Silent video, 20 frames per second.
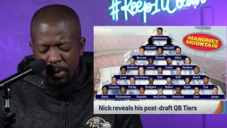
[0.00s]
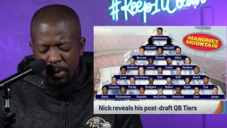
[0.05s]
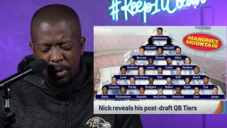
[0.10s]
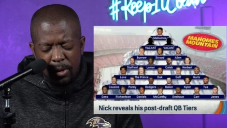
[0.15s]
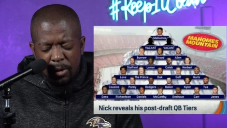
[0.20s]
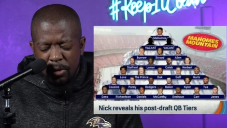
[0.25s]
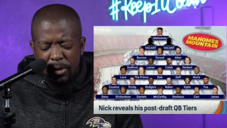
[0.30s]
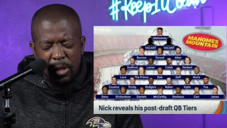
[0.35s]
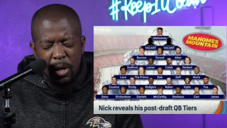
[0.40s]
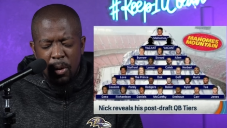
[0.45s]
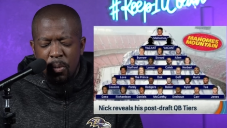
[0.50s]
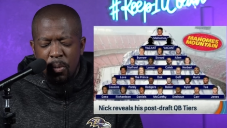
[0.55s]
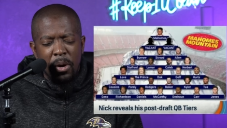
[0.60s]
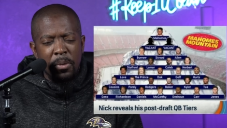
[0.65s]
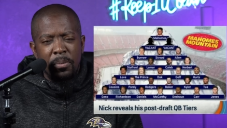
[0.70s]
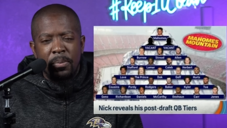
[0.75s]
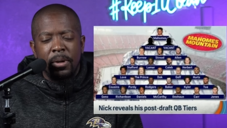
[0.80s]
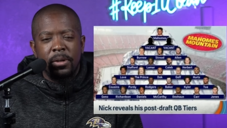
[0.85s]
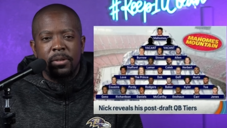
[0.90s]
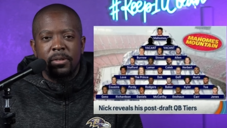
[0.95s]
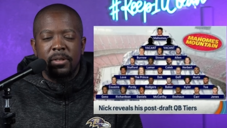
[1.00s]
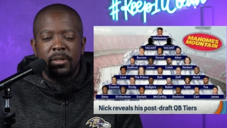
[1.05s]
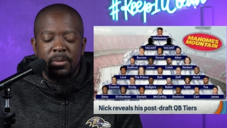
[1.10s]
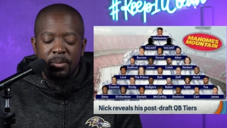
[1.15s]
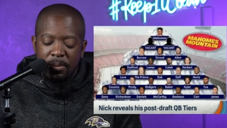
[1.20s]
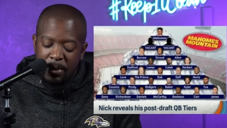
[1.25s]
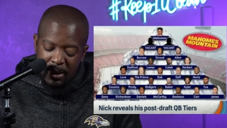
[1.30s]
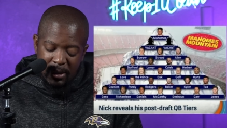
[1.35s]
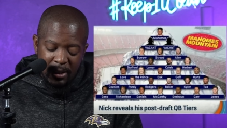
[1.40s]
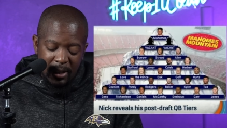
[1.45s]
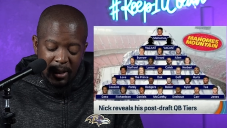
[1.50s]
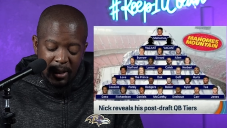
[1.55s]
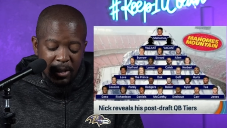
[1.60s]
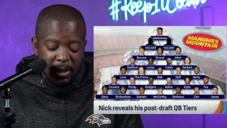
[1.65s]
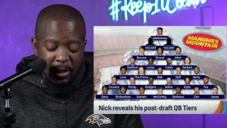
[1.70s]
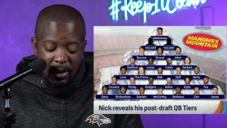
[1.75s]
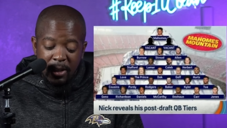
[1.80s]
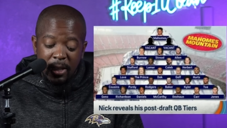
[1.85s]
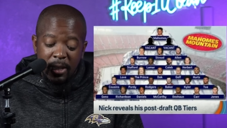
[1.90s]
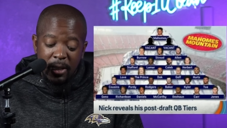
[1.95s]
just that one person. But yeah,
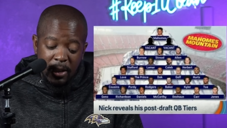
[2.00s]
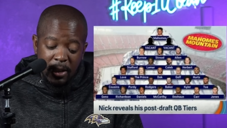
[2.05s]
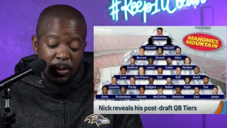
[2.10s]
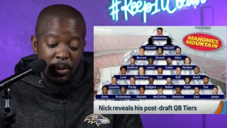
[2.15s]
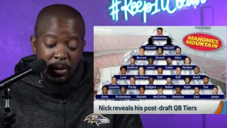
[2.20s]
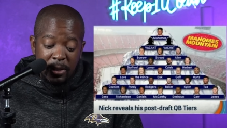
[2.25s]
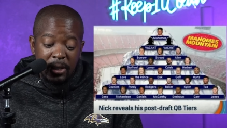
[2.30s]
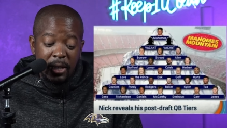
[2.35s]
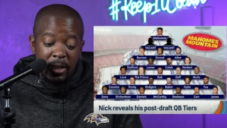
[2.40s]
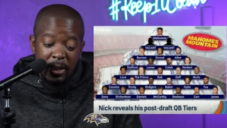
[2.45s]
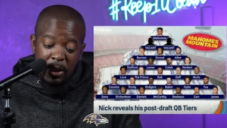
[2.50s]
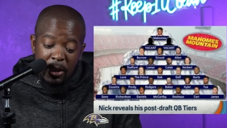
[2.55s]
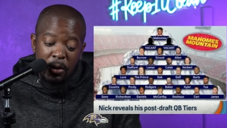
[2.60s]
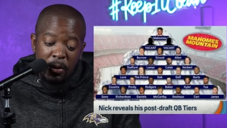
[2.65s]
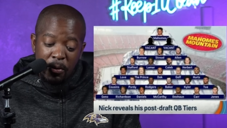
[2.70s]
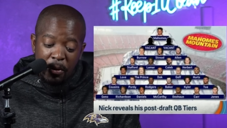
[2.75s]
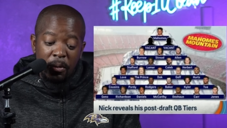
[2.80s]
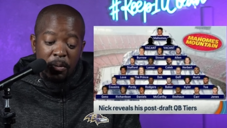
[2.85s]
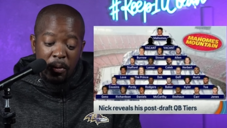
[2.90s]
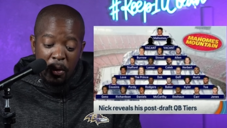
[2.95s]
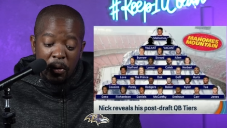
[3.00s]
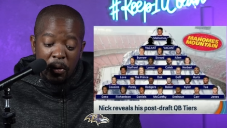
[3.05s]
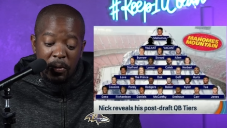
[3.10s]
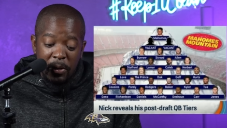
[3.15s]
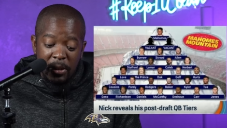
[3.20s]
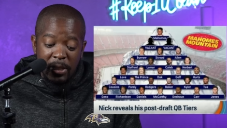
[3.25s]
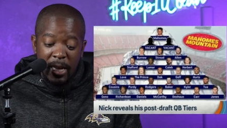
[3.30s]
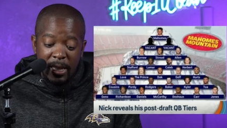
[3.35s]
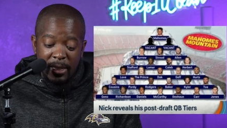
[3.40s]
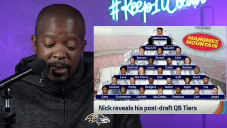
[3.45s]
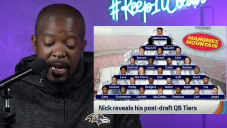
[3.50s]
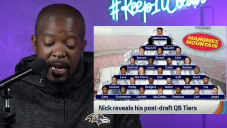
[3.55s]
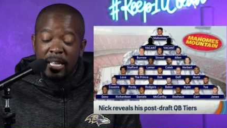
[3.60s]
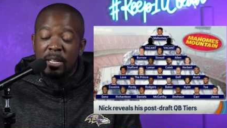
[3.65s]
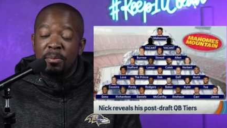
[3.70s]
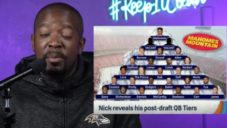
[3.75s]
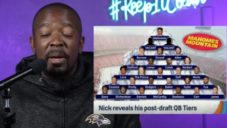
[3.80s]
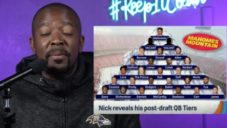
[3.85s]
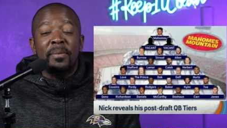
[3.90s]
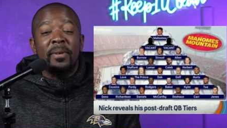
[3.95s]
again, coincidentally, he, he voted for Josh
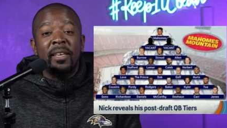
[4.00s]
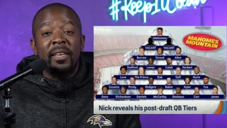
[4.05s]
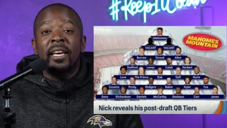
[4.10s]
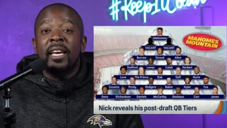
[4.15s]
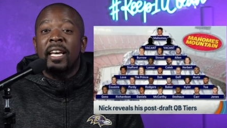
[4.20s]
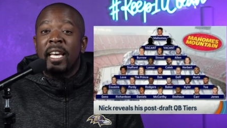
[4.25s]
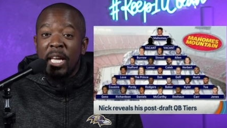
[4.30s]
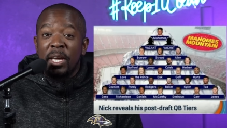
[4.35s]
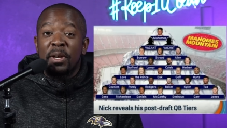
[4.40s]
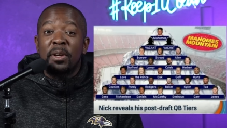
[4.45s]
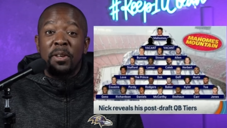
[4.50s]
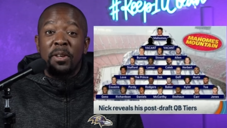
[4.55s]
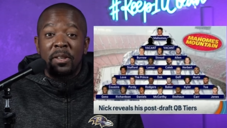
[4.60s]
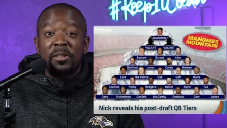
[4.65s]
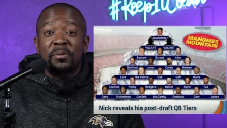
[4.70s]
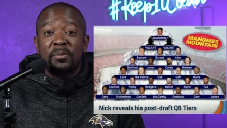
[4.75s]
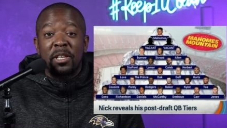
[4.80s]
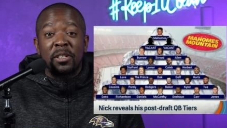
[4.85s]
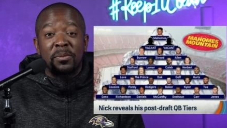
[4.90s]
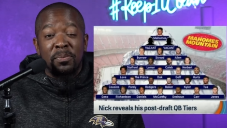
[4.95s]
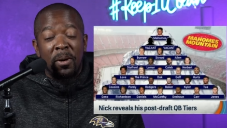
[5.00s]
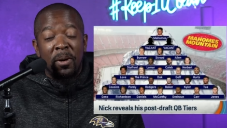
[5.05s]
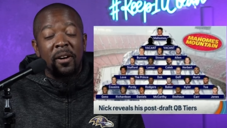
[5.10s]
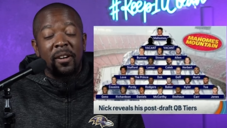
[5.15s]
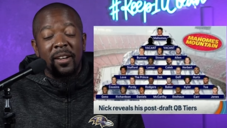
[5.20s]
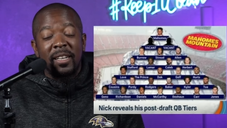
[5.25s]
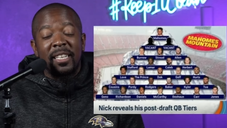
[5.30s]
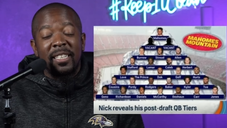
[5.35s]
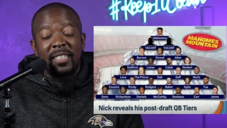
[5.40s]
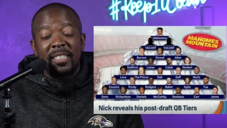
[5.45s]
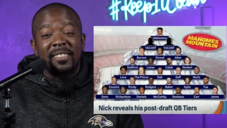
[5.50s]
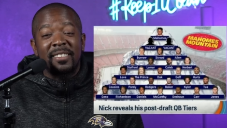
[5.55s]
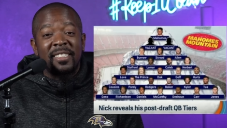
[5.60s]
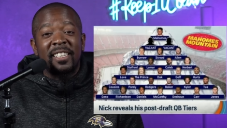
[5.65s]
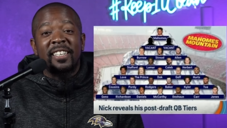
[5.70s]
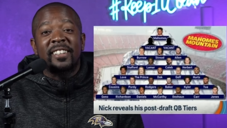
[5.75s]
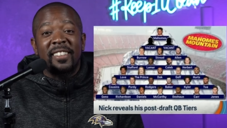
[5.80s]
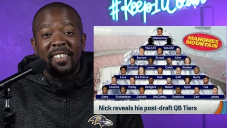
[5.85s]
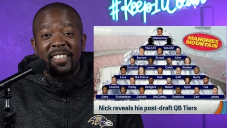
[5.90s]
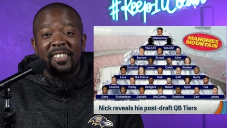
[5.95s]
Allen. Maybe he took part in this
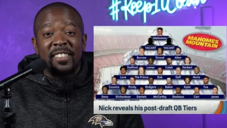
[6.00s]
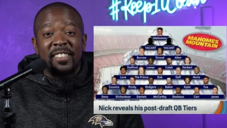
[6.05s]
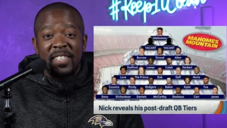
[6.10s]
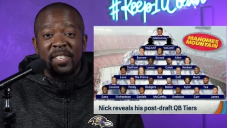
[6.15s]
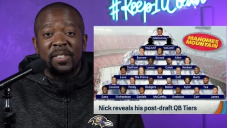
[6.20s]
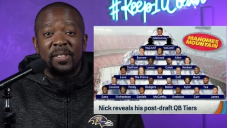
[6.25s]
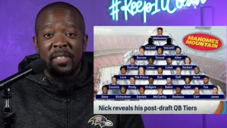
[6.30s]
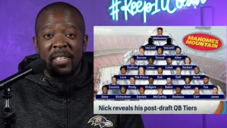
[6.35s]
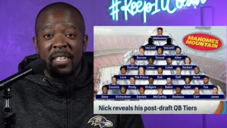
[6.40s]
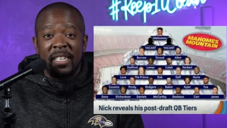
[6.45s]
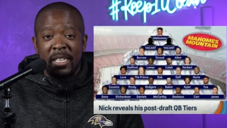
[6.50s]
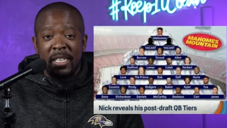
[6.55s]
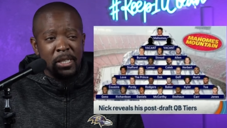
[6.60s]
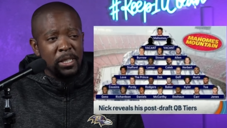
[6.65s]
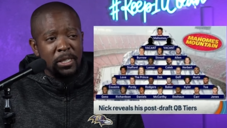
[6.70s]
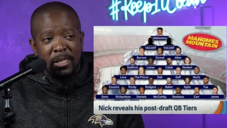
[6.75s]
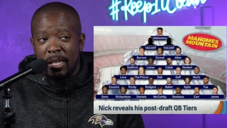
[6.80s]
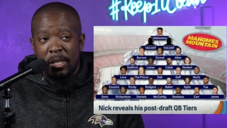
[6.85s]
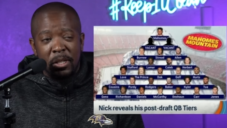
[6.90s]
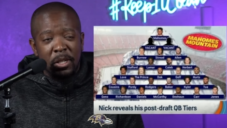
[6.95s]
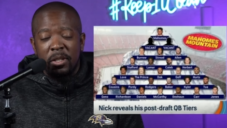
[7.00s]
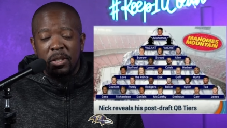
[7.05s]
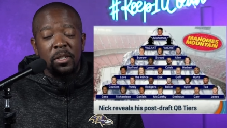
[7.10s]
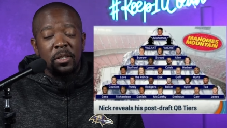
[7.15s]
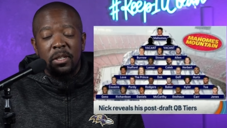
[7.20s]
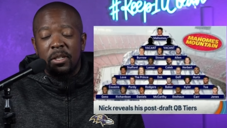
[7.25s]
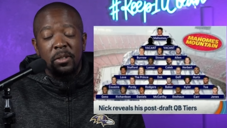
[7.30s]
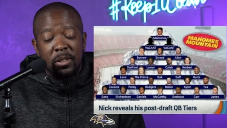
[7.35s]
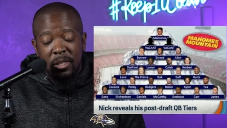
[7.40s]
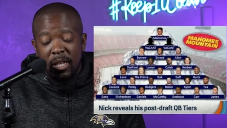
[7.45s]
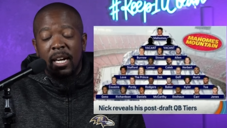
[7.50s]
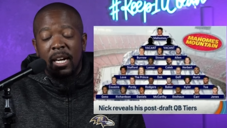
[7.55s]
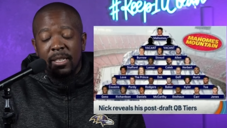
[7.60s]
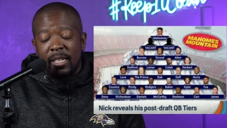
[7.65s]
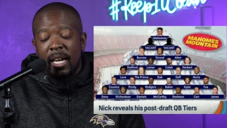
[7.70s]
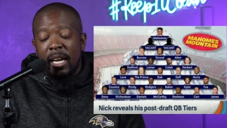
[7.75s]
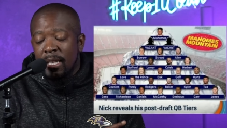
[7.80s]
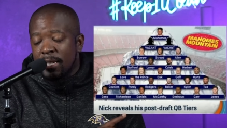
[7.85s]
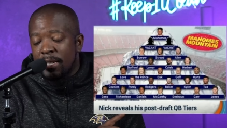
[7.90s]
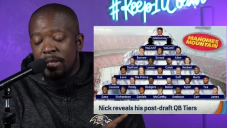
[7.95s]
tier list too. He's like, no, no, no. Josh
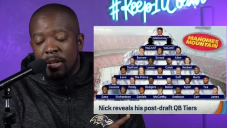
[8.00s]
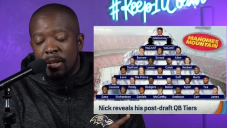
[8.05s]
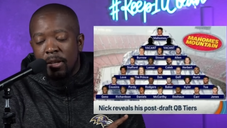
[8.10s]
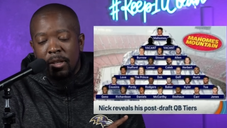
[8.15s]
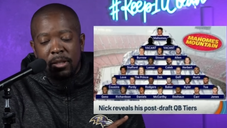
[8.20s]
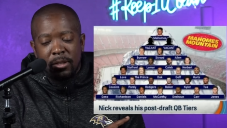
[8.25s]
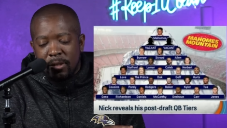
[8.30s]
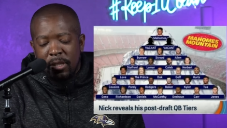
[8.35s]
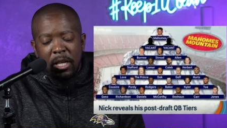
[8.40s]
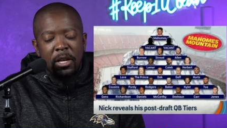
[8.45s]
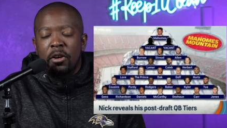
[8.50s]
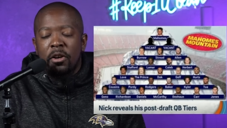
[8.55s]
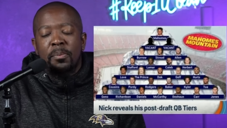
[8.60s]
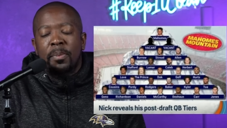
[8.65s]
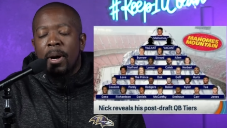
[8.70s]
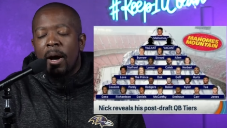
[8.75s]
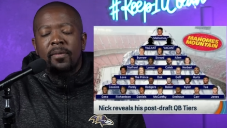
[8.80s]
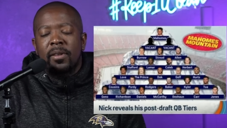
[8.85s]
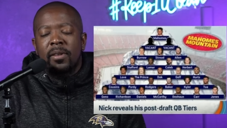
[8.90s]
Allen is a tier above